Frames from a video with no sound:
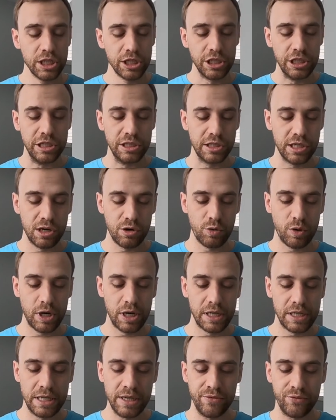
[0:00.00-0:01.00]
You know
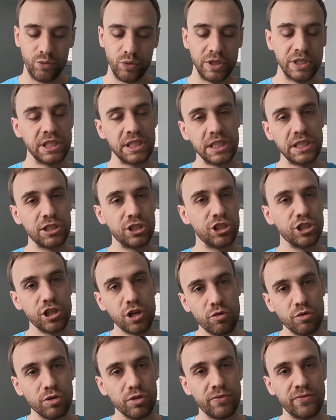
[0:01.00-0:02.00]
what? If we see
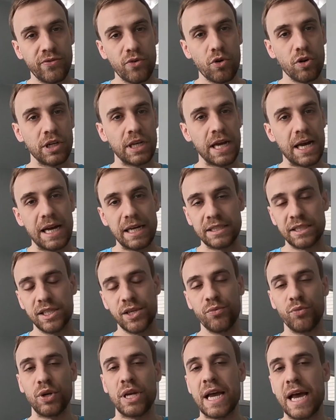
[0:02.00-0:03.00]
snow in the forecast,
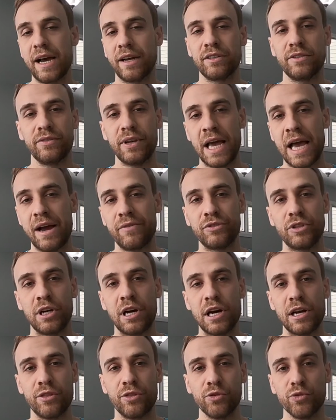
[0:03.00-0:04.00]
if we have to, have to
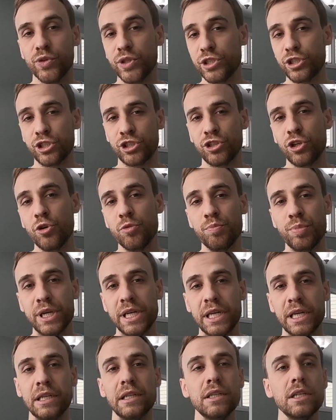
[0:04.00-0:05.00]
hike through it, so
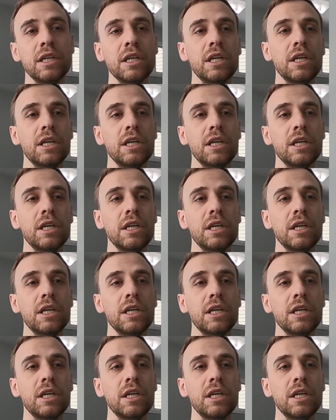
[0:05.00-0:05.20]
be it.